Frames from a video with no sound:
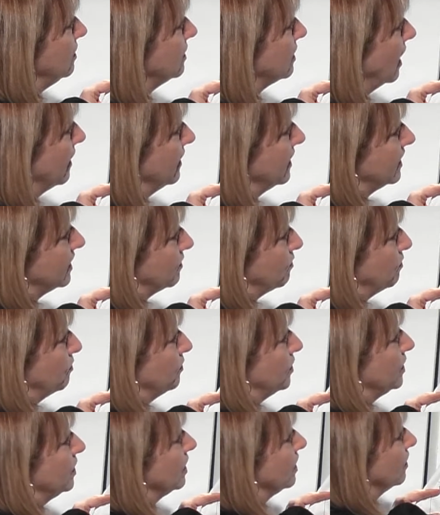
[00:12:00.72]
on this
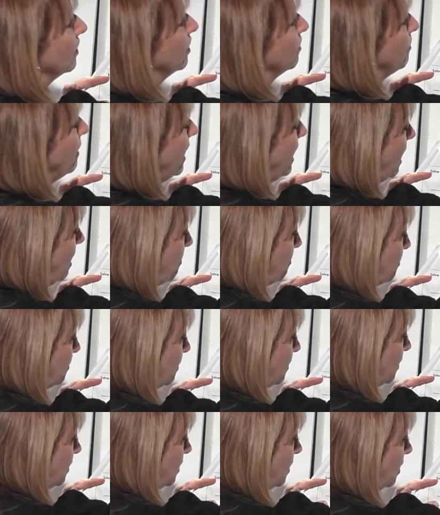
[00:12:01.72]
particular map.
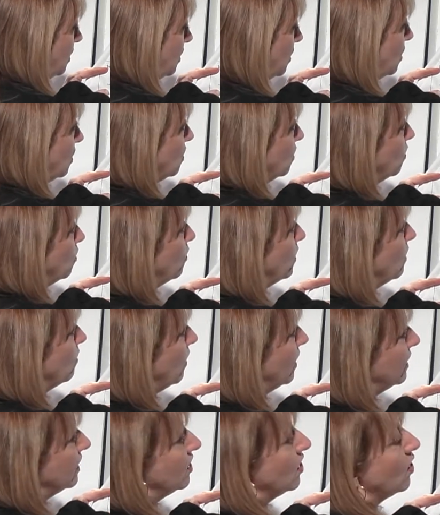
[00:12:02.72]
We
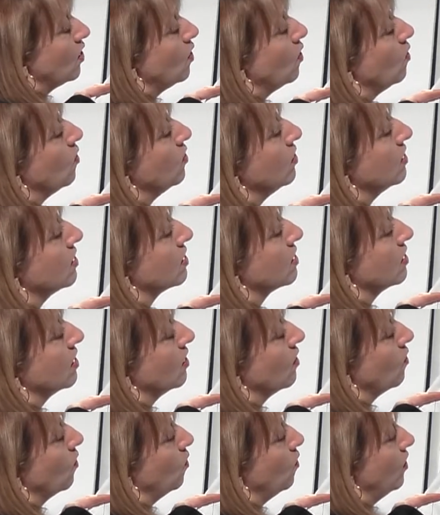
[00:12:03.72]
want to know,
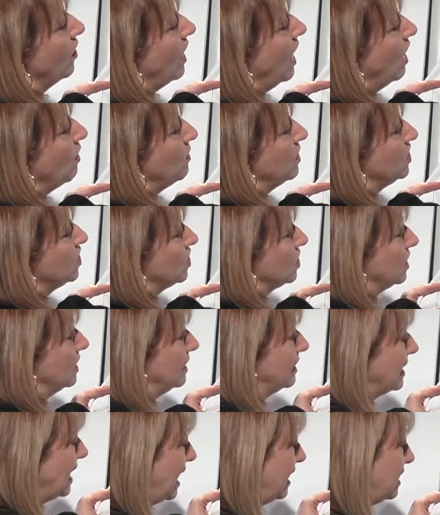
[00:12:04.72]
well, how much is
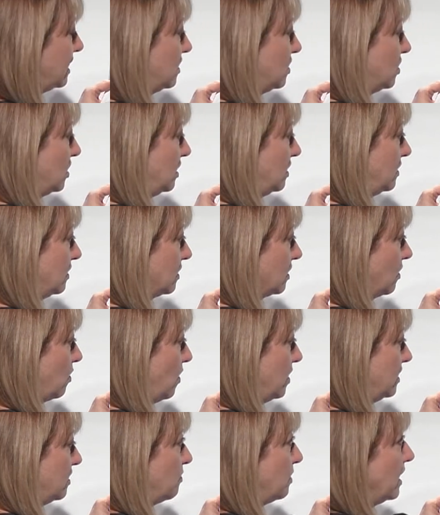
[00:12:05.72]
10 inches
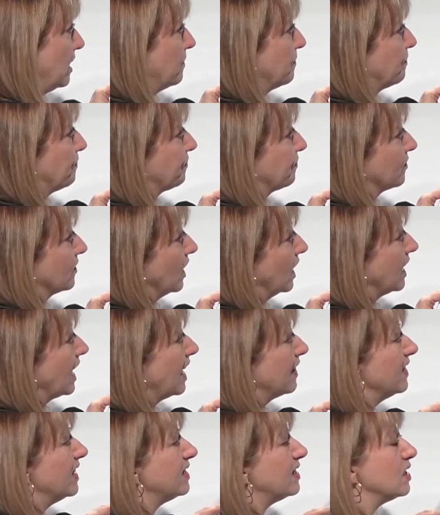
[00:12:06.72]
going to be?
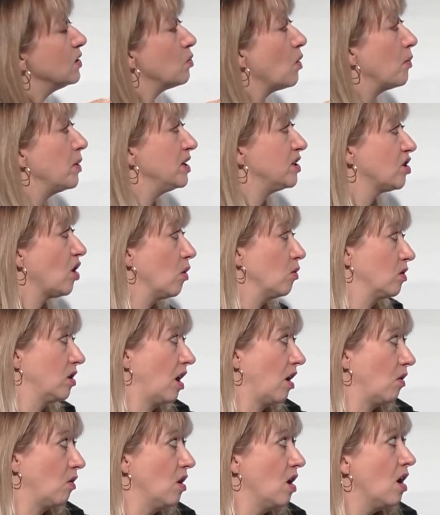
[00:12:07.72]
Again, this is what we don't
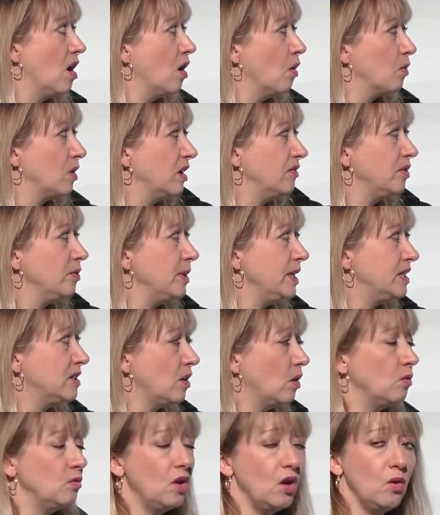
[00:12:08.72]
know. Whatever we
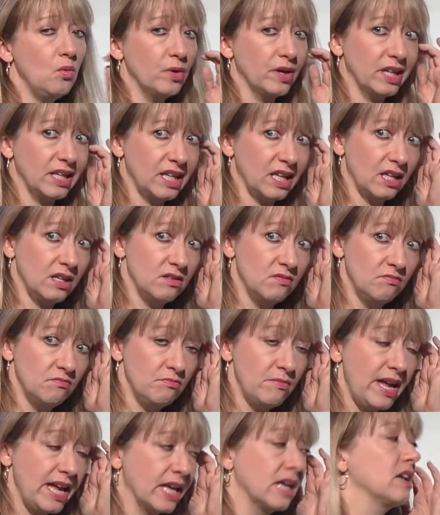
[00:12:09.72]
don't know, we're going to
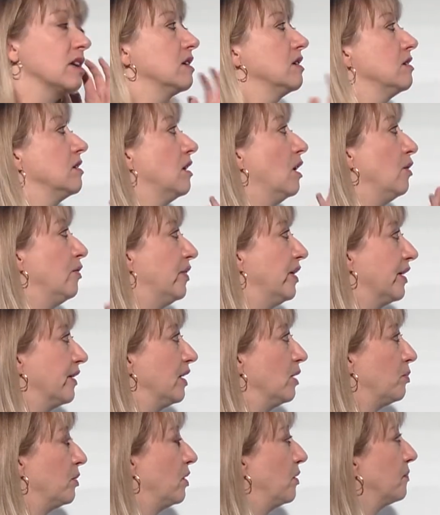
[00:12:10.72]
make our
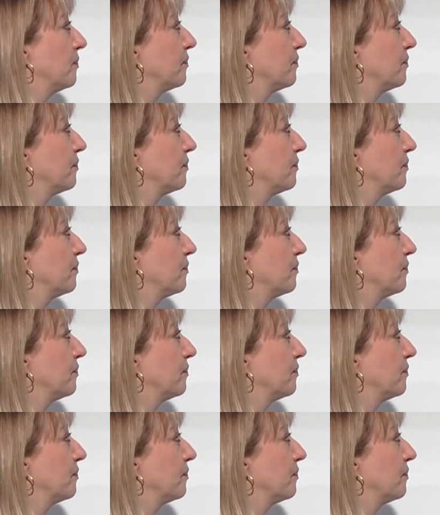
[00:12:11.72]
variable.